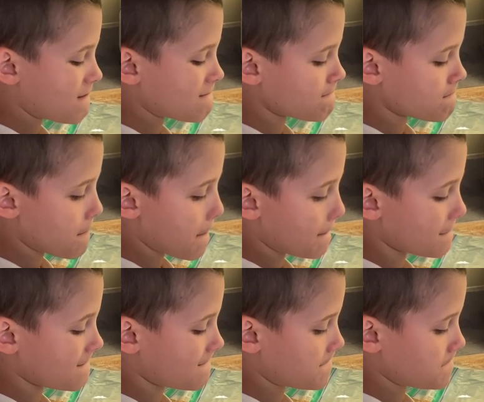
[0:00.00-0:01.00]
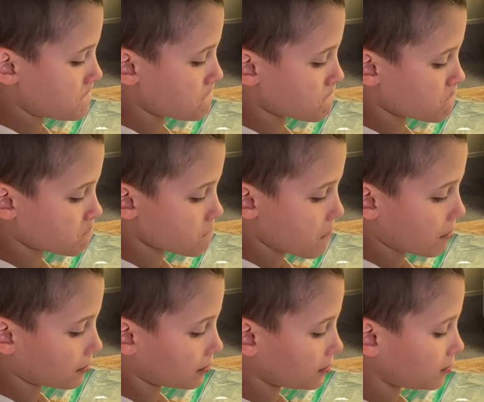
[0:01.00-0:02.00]
Like I said, this is a new
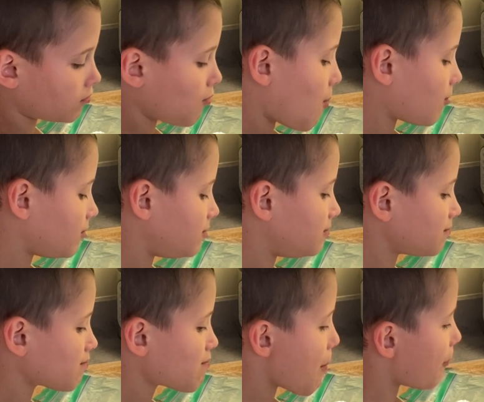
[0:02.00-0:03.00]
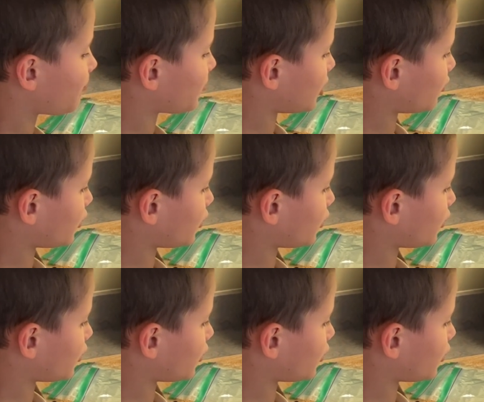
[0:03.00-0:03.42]
variation on the sweet potato.